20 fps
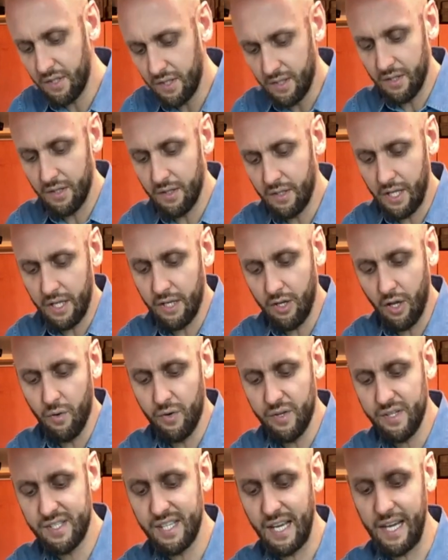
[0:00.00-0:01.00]
and go
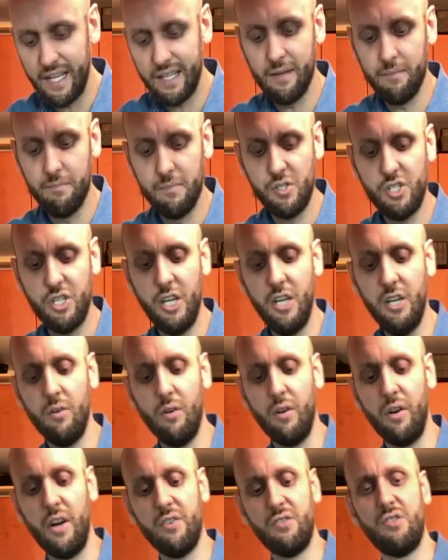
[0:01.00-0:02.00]
inside the machine,
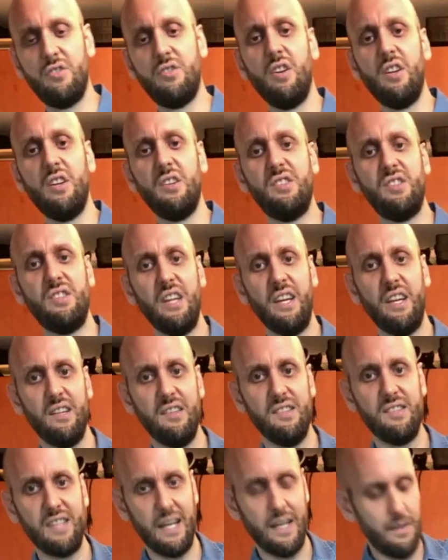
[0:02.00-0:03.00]
or else it's gonna stick
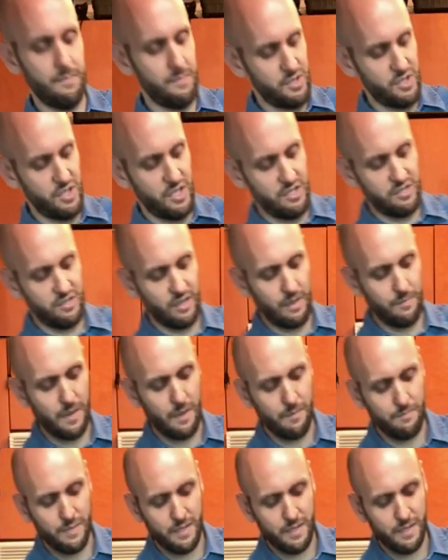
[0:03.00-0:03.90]
inside the machine. It's gonna be a big